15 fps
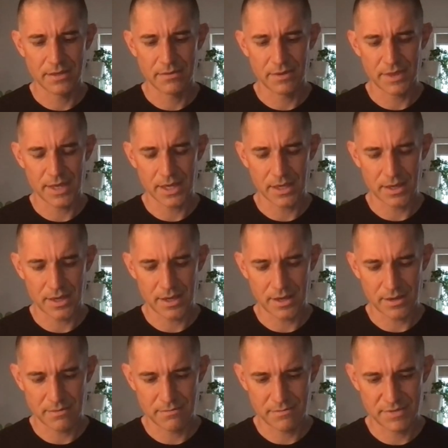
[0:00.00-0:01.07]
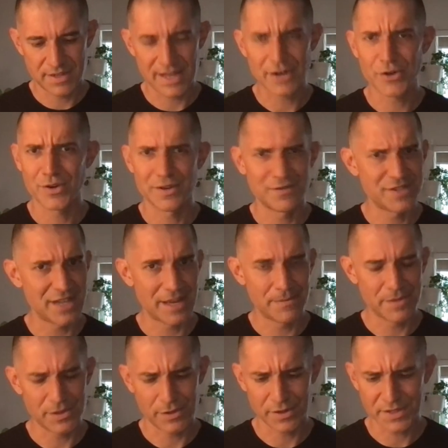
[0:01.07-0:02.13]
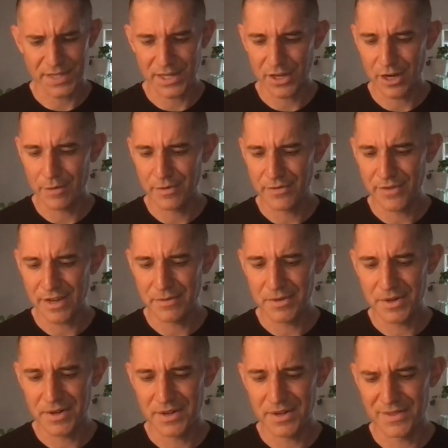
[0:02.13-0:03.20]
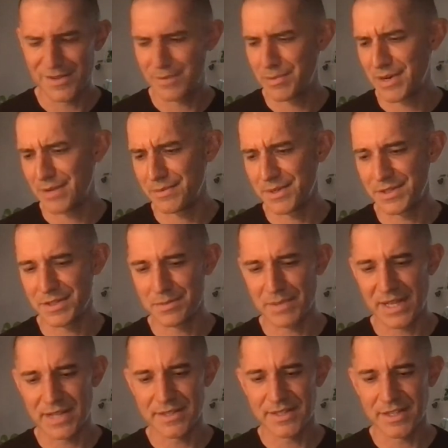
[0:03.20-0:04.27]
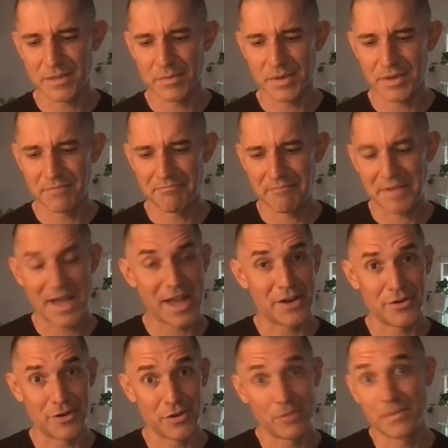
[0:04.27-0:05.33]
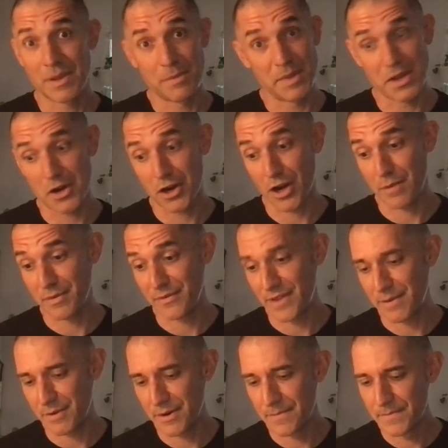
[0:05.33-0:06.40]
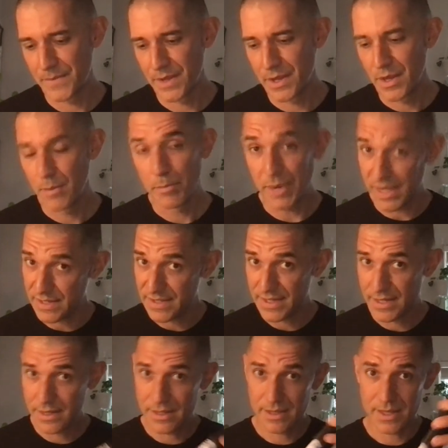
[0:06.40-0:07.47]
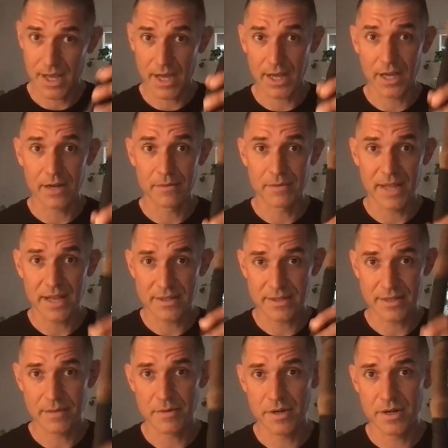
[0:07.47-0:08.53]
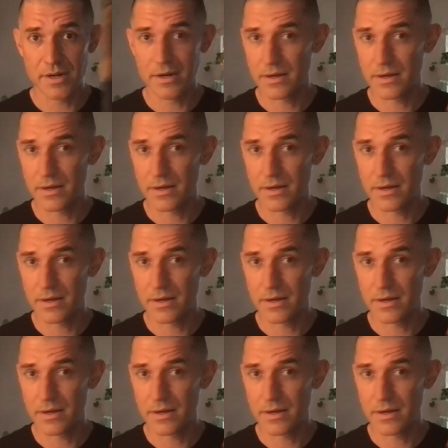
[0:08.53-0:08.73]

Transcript: like a decorative tape that looks like carbon fiber, and they're probably just plastic, but I don't know. Maybe they are carbon fiber. But I got them last summer,